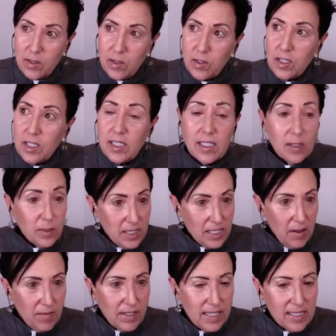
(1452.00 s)
she's in her
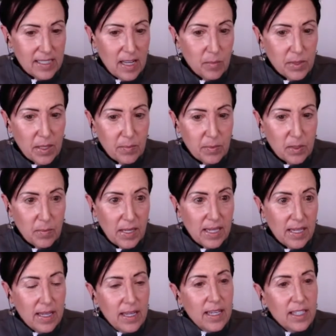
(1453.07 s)
70s comes up to
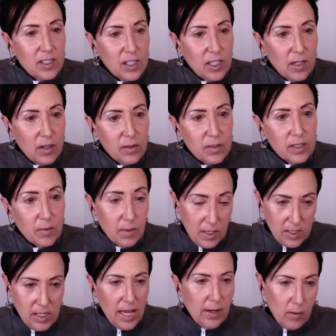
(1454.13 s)
me, and she goes,
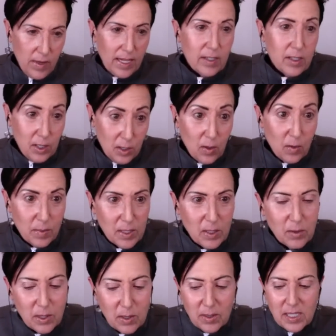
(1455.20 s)
because I know that because she told me
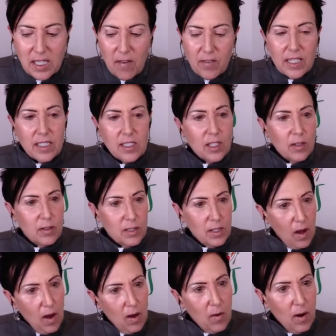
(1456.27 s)
she was in her 70s. She goes,
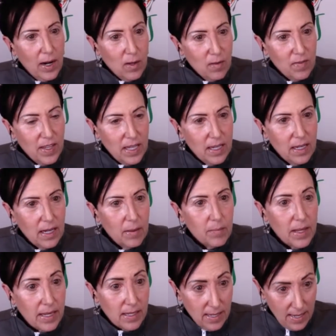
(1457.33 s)
oh, are you vegan?
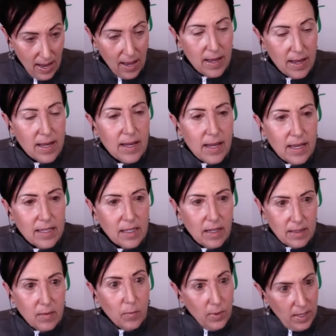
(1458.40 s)
I'm like, yeah.
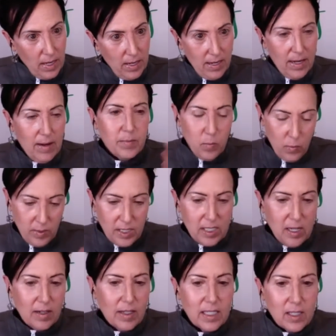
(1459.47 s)
And we're
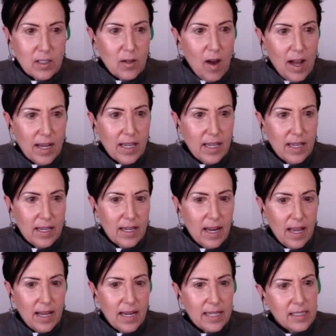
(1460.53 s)
starting to talk.
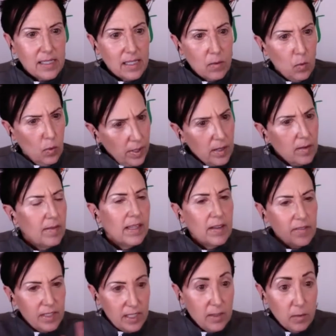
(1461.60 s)
And I said, where do you
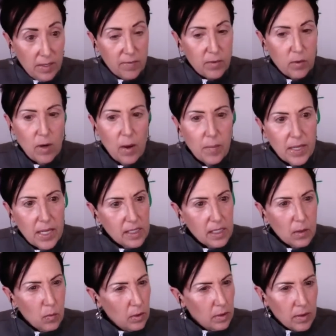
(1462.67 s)
live? And she lived around me. I
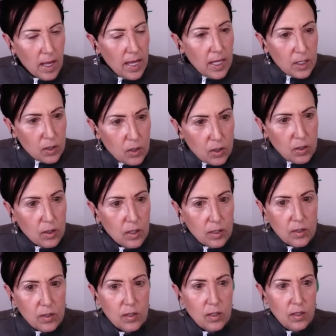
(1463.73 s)
said, well, do
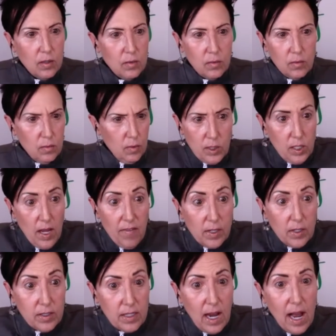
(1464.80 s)
you have a
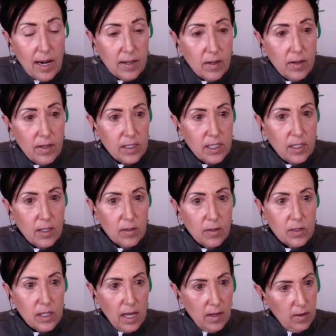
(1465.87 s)
good doctor? And she
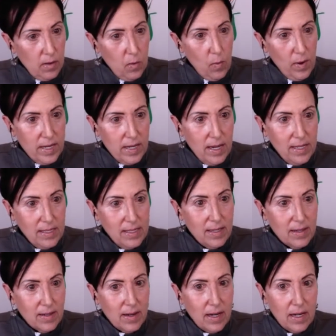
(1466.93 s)
goes, I go to Wayne
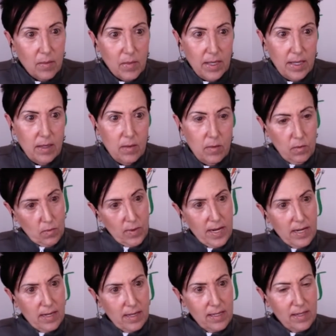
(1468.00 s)
Dysinger. And I'm like,
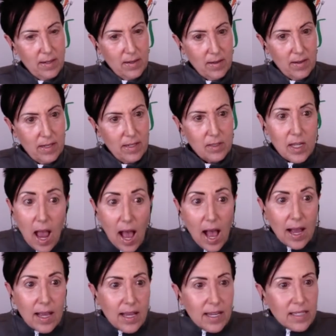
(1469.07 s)
Wayne Dysinger? He goes, yeah,
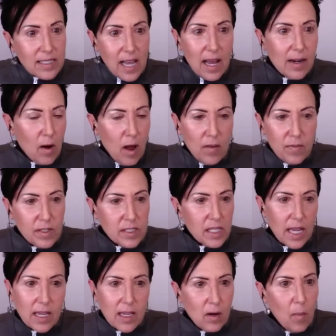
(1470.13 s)
he's got an office
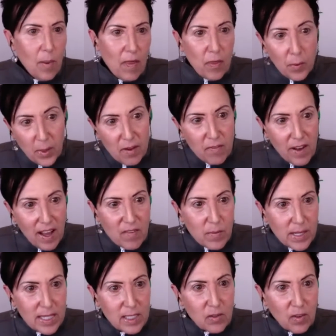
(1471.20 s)
like, about 35
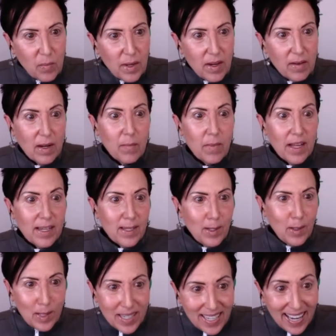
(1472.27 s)
minutes from here. And I'm like,
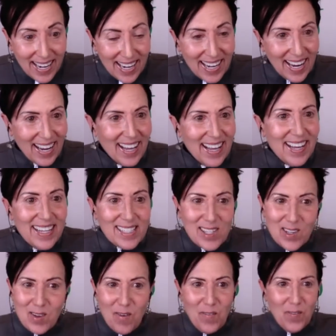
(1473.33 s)
you're kidding.
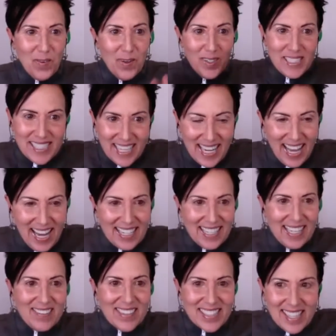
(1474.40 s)
So the first thing I
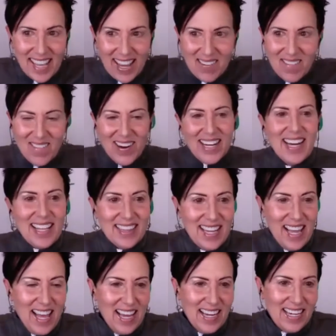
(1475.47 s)
did was I went
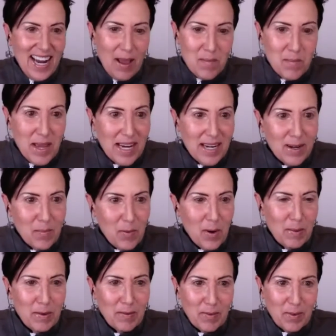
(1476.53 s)
online. I made an
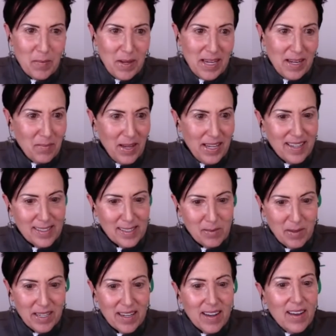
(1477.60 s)
appointment for me and my
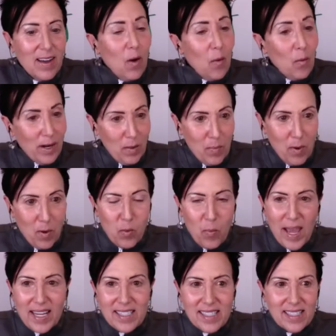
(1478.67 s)
husband. We are both
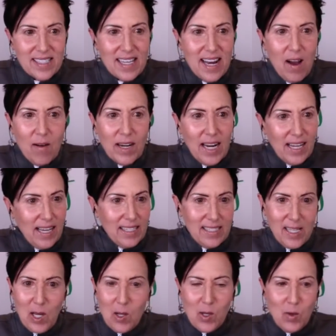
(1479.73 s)
patients now. And I got to
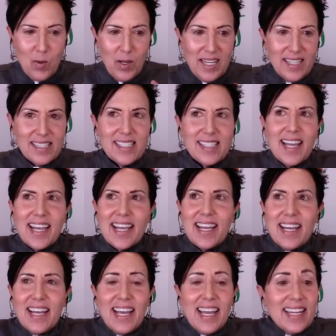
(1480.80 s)
tell you, it is
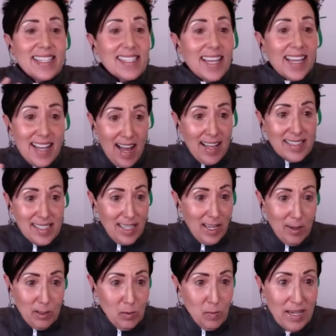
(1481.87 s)
like
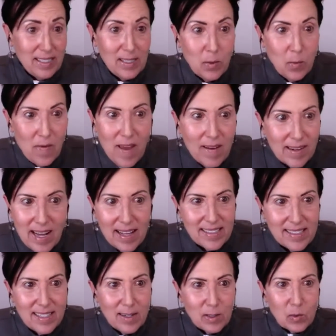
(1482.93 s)
concierge medicine without
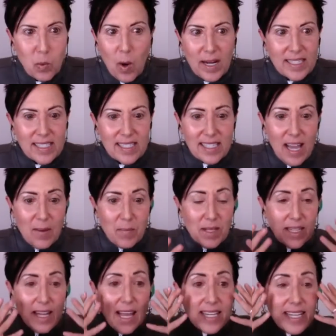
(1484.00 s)
concierge prices. I
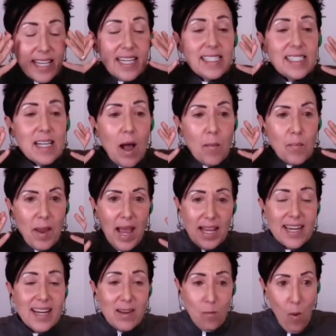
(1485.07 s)
mean,
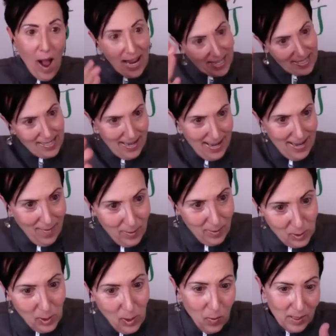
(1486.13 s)
why isn't he on the
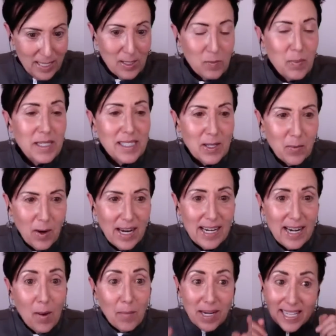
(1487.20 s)
show? Well, he's busy right
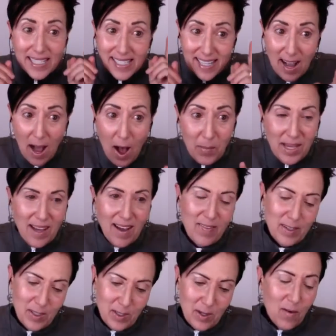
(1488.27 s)
now, but he's coming on
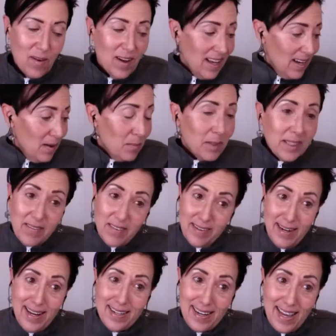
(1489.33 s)
the show, believe it or
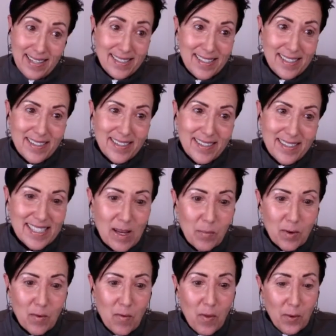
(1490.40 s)
not, not until
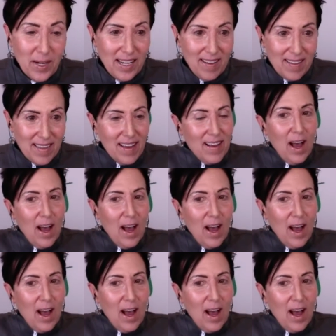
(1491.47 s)
December 30th.